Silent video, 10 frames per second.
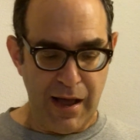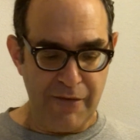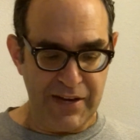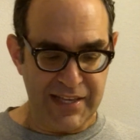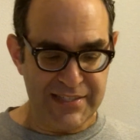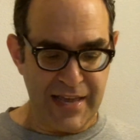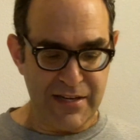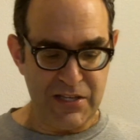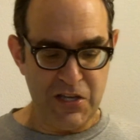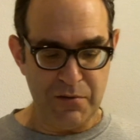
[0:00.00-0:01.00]
of an
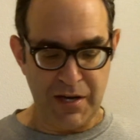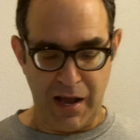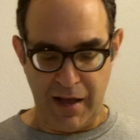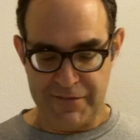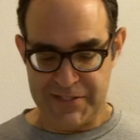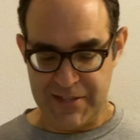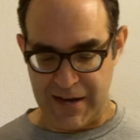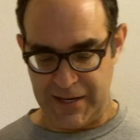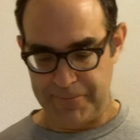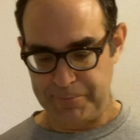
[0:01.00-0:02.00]
extended unit of
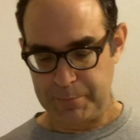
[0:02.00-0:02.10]
study.